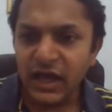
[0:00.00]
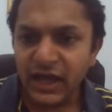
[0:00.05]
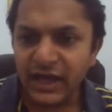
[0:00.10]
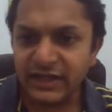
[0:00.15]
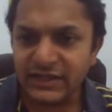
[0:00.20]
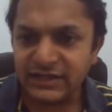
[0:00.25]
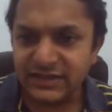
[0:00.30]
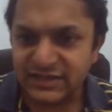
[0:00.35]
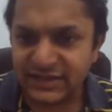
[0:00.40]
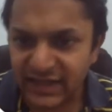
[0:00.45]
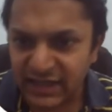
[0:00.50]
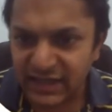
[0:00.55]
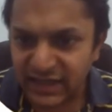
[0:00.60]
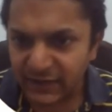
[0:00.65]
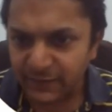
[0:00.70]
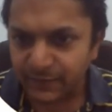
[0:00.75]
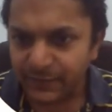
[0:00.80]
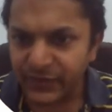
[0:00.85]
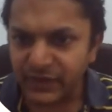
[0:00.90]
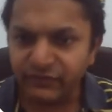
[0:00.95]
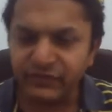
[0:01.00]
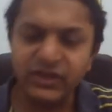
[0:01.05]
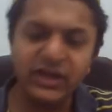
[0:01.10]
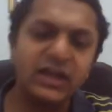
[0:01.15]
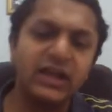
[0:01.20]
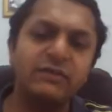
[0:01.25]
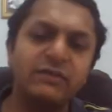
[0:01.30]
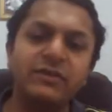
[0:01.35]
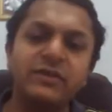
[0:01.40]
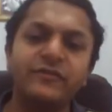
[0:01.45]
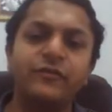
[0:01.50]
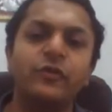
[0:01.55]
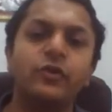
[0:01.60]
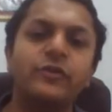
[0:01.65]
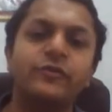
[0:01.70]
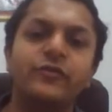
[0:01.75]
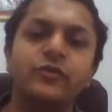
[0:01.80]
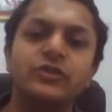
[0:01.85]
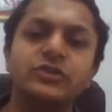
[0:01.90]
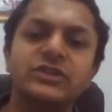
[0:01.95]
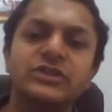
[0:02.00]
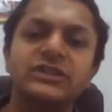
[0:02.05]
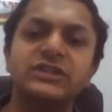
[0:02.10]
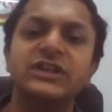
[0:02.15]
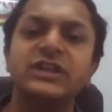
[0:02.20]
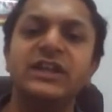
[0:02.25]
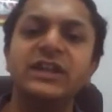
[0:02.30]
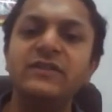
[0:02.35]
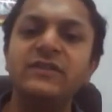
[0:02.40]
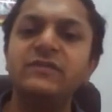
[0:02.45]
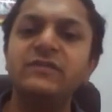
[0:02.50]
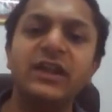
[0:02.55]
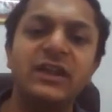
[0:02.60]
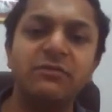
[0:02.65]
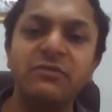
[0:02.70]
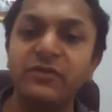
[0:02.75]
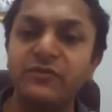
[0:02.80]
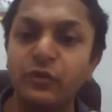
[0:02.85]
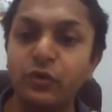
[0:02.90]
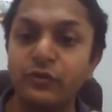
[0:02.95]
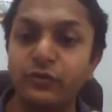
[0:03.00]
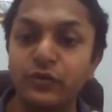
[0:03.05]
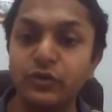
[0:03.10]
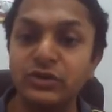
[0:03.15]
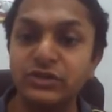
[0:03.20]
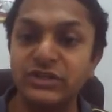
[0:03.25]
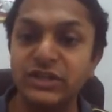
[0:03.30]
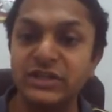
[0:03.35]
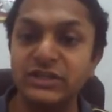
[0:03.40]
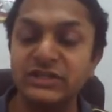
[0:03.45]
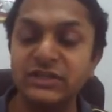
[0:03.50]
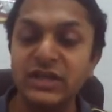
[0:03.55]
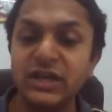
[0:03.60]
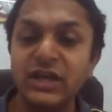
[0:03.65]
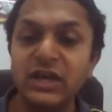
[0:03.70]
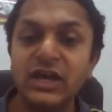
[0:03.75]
In C, we are having four forces, and D, we are having four forces,